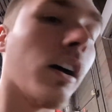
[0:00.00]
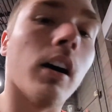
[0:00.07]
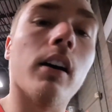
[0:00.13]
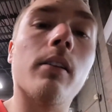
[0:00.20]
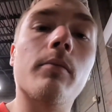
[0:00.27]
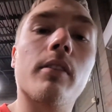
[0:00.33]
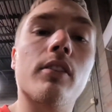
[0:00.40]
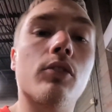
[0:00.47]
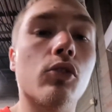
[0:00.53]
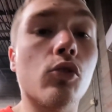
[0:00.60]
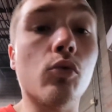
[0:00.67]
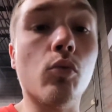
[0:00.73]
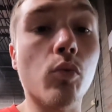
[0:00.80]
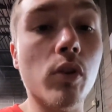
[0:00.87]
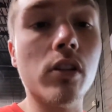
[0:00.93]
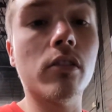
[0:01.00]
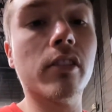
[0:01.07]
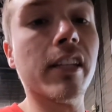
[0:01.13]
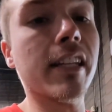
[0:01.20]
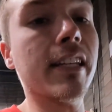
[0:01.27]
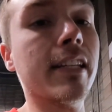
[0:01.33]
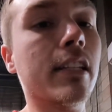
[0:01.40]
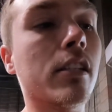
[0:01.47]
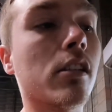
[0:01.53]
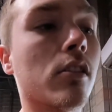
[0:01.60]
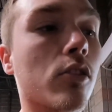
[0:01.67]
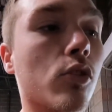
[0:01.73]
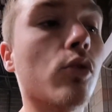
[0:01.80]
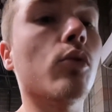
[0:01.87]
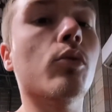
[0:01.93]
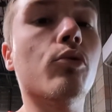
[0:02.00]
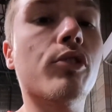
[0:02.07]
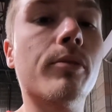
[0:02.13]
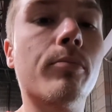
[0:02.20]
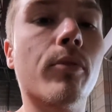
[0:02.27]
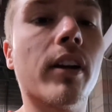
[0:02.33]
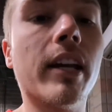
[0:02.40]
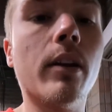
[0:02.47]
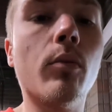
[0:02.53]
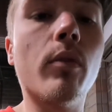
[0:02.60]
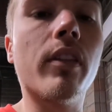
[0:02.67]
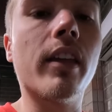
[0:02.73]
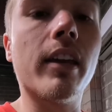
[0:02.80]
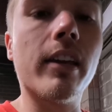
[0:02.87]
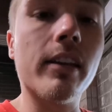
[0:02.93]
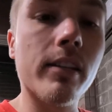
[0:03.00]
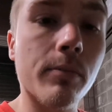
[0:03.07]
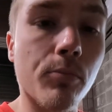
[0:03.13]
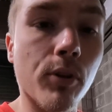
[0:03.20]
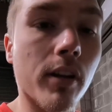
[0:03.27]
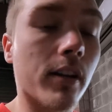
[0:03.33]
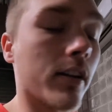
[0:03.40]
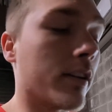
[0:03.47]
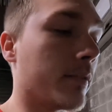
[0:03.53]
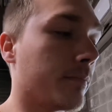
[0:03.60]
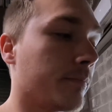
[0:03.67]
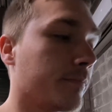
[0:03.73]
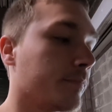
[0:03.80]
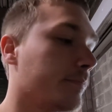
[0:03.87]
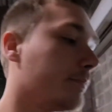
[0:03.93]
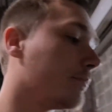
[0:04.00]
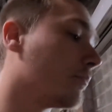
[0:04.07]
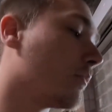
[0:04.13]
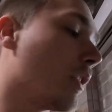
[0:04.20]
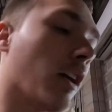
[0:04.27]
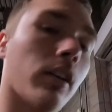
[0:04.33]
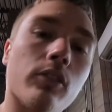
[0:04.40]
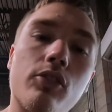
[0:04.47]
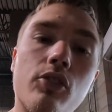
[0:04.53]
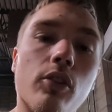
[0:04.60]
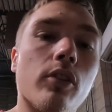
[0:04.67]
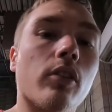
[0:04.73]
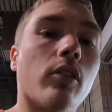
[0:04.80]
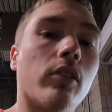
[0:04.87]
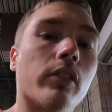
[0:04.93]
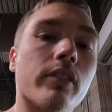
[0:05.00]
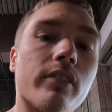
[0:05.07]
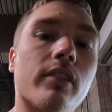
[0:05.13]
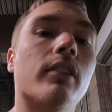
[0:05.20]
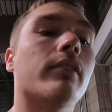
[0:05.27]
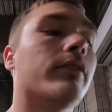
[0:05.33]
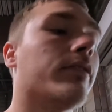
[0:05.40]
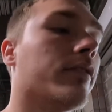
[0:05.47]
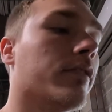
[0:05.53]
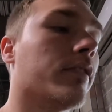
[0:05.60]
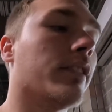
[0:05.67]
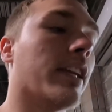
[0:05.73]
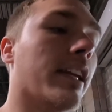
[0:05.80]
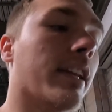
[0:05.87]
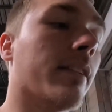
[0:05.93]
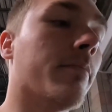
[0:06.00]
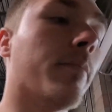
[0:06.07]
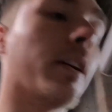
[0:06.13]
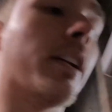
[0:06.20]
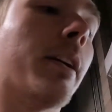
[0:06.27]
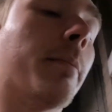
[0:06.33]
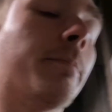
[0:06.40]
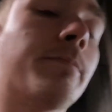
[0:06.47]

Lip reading: because you will need to spray it with a spray gun. I'll show you all the stuff needed, but